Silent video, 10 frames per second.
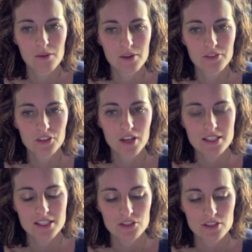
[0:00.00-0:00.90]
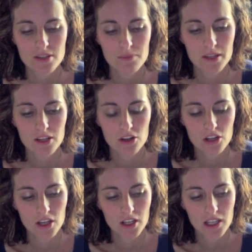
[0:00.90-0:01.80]
if you're not teaching something are
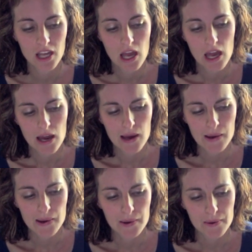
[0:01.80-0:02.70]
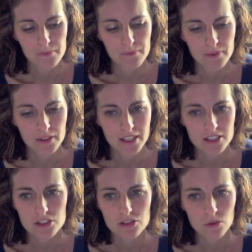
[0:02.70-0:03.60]
good.
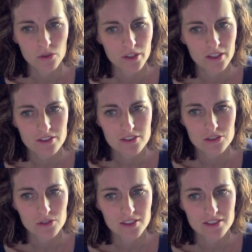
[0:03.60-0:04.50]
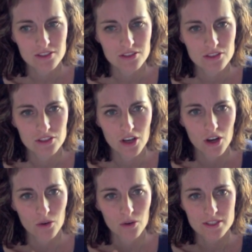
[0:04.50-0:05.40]
Like tutorials, do it,
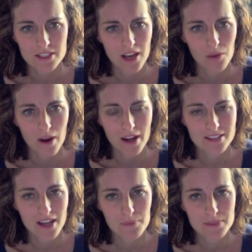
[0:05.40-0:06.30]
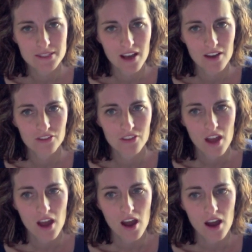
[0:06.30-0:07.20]
DIY type stuff.
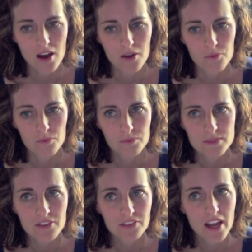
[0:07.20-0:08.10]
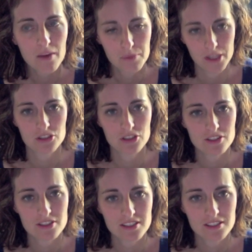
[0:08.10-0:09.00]
Definitely have
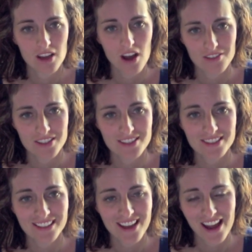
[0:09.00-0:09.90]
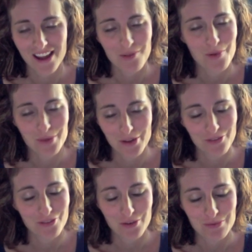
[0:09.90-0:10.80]
pictures. Obviously, I am a big
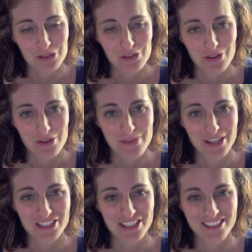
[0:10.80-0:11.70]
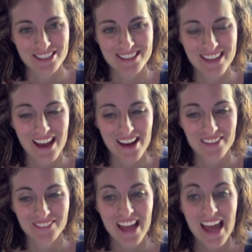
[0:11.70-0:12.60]
firm believer in pictures,
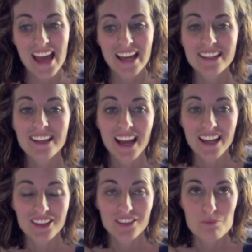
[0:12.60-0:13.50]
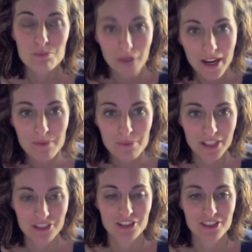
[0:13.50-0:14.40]
and bright
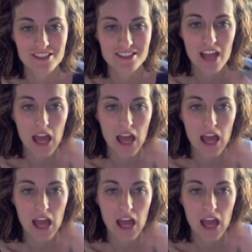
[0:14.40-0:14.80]
pictures,